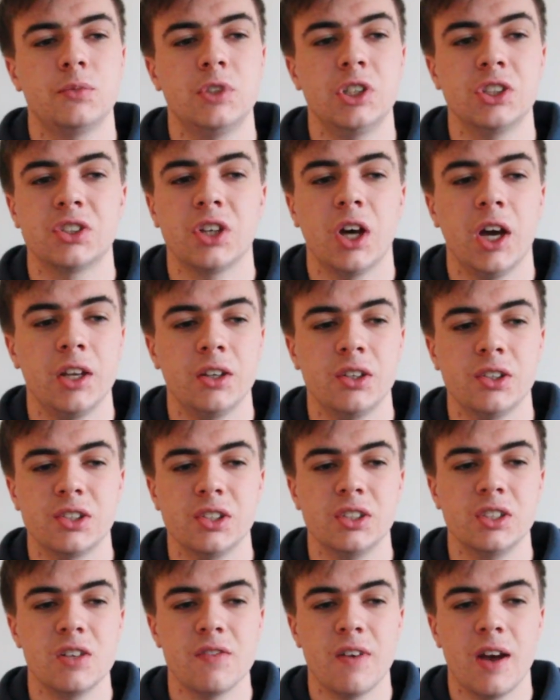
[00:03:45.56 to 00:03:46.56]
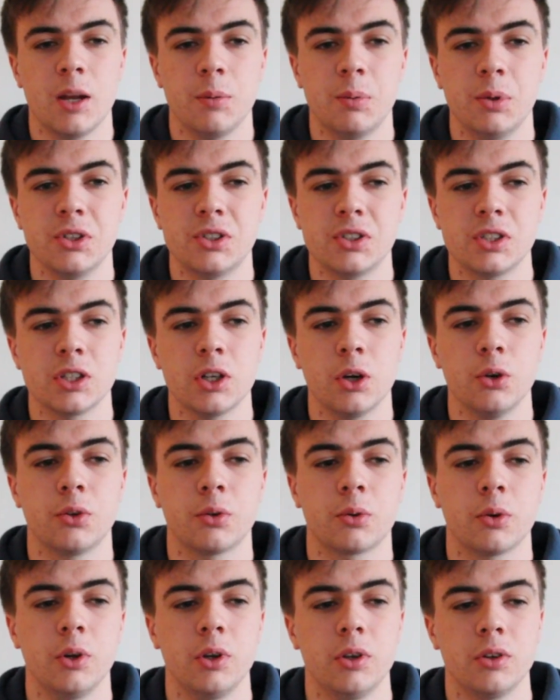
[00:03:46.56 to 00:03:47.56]
designers and developers to go
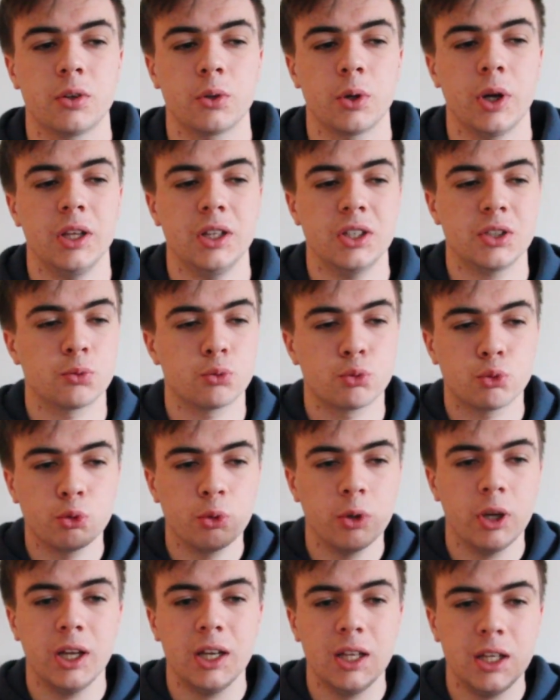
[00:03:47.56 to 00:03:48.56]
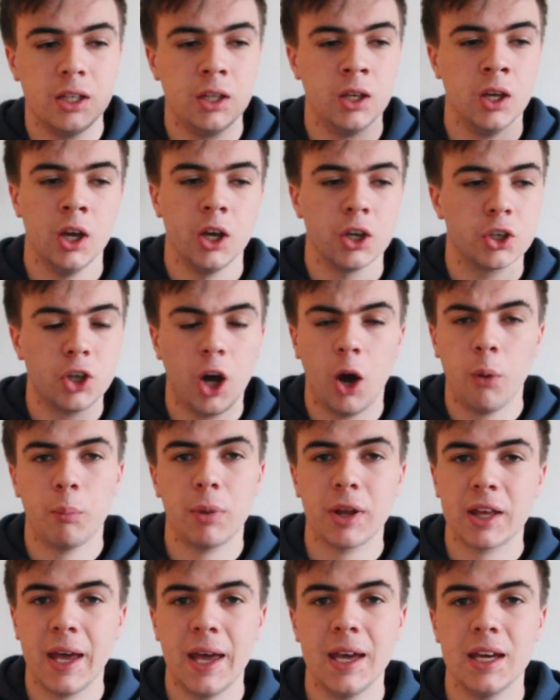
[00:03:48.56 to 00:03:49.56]
through and create this really
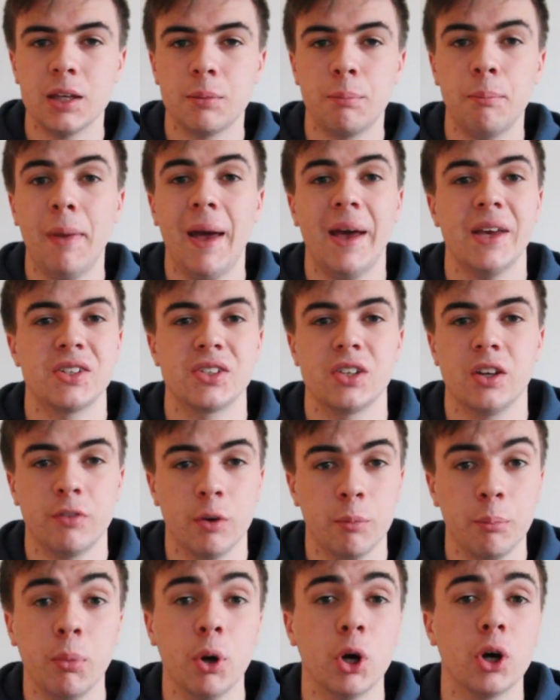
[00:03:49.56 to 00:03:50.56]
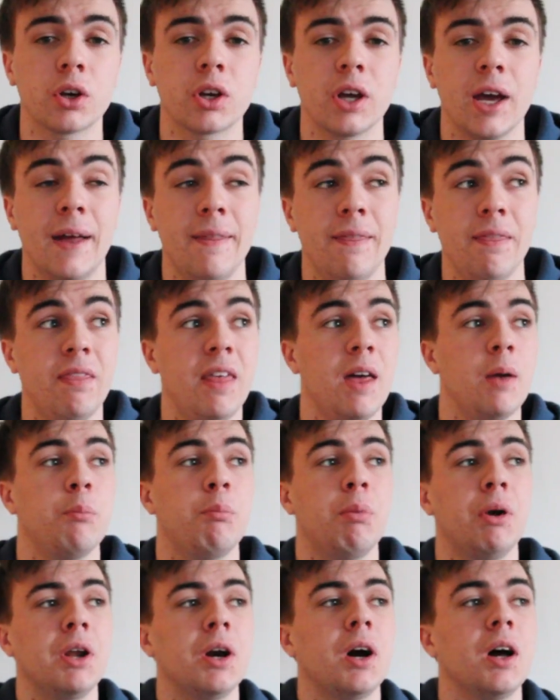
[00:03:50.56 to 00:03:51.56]
complicated mess of a book and
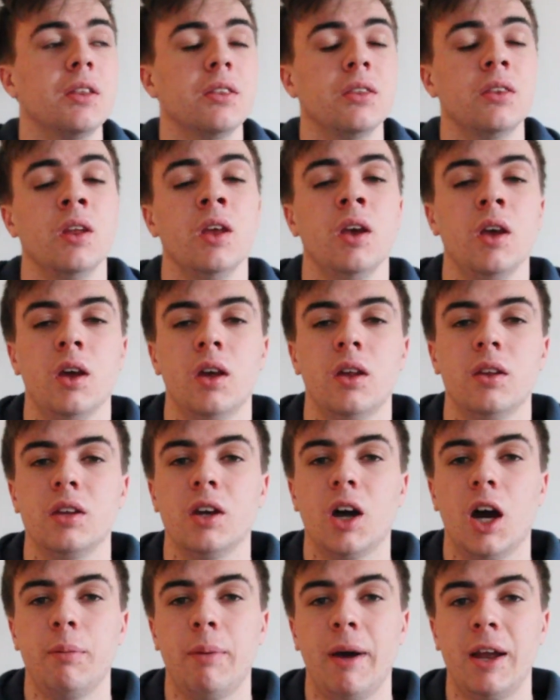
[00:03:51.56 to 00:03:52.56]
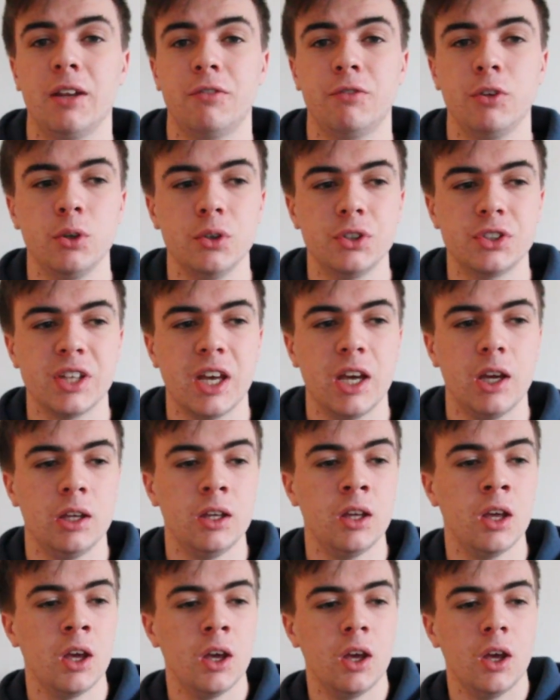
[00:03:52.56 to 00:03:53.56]
then put it on the iPad, if you
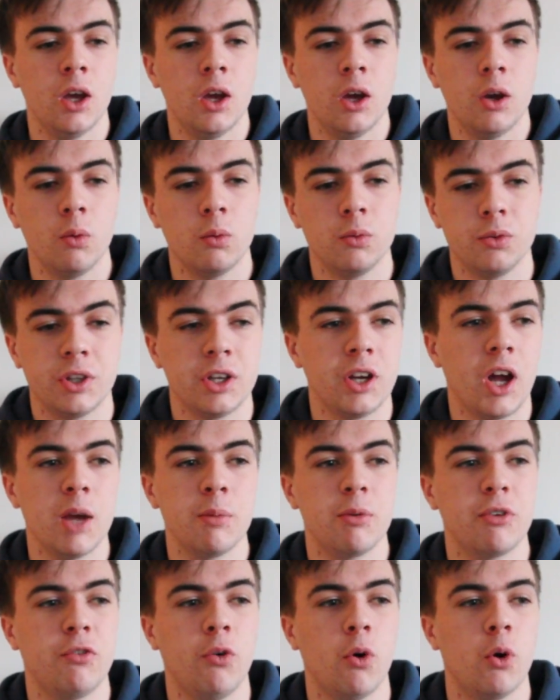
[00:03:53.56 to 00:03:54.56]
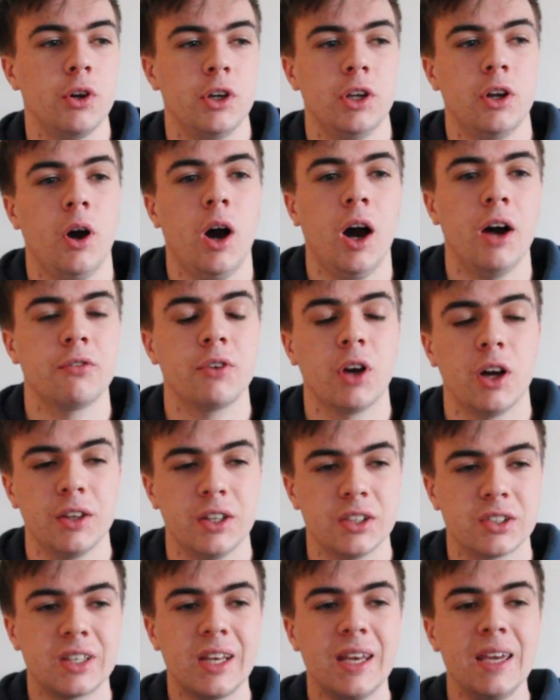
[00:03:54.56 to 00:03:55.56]
say the night before, I've got
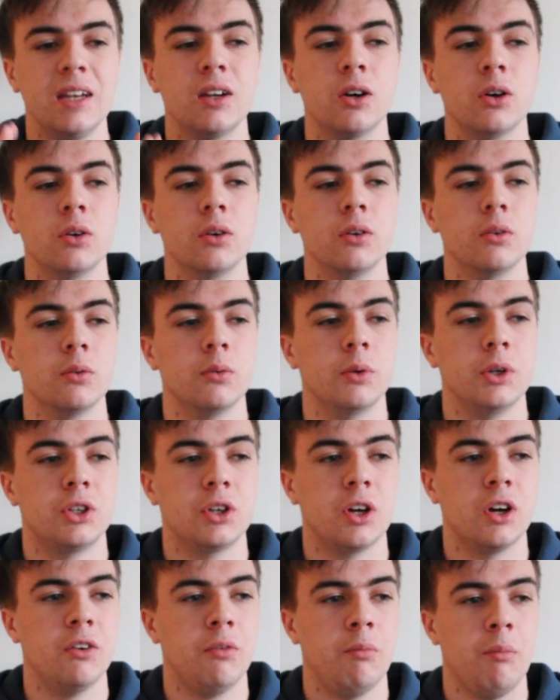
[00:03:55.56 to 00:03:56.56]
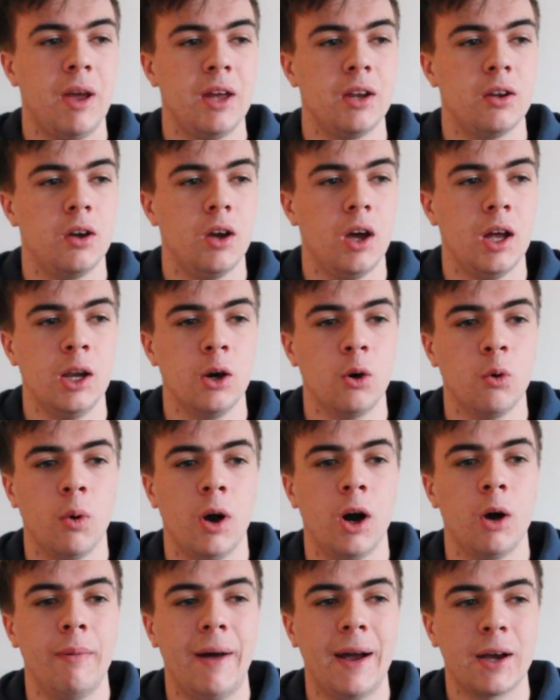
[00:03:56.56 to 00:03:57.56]
this keynote which I've made a little
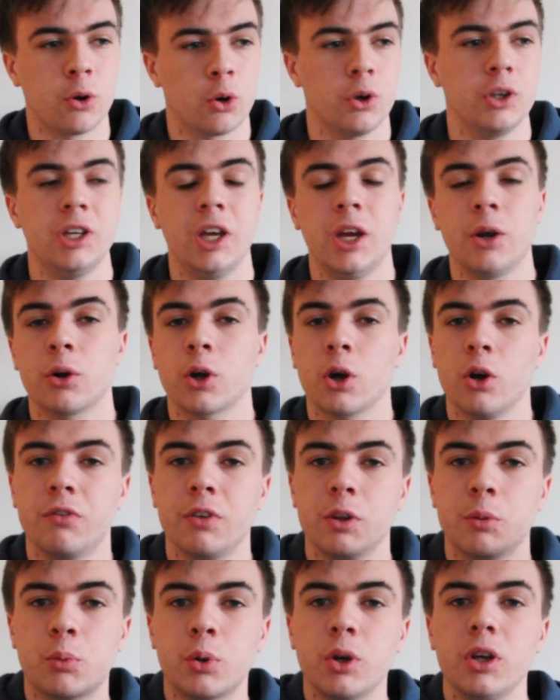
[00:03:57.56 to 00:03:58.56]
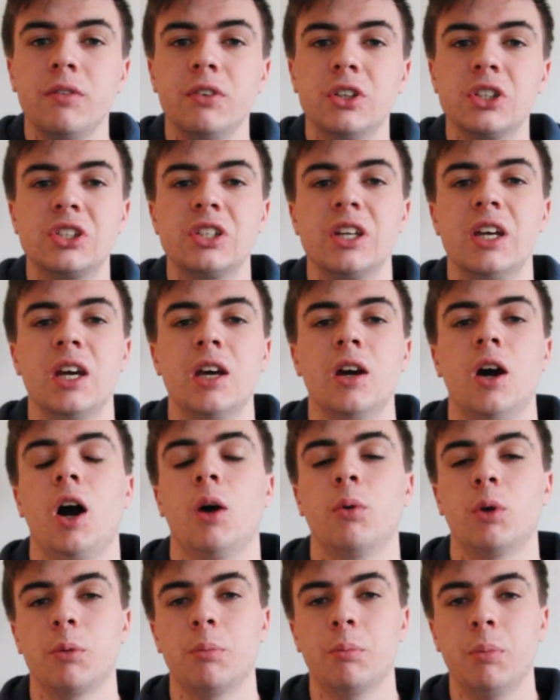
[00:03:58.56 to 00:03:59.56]
while back or a year ago for the previous year,
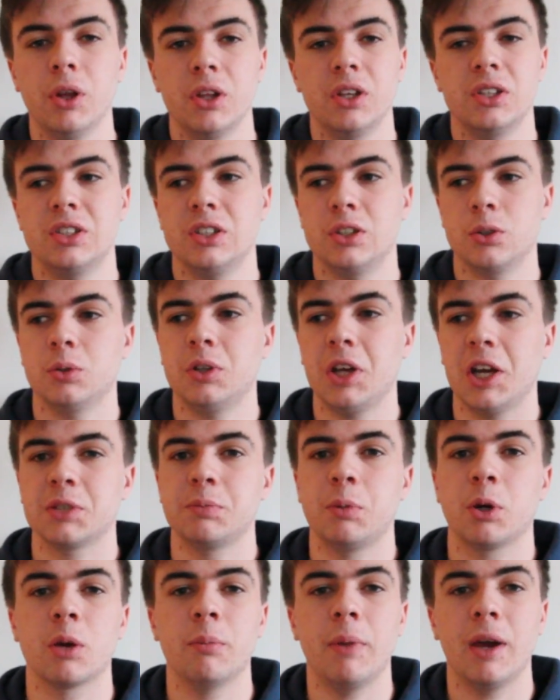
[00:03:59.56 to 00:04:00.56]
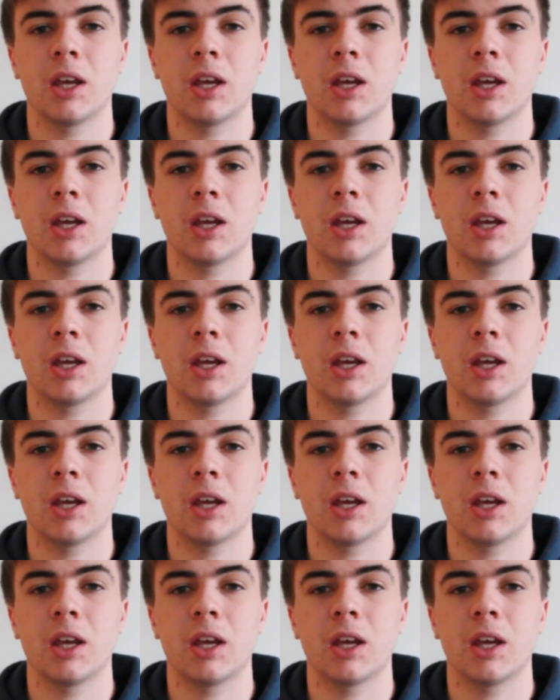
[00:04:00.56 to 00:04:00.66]
I want to put this into a textbook and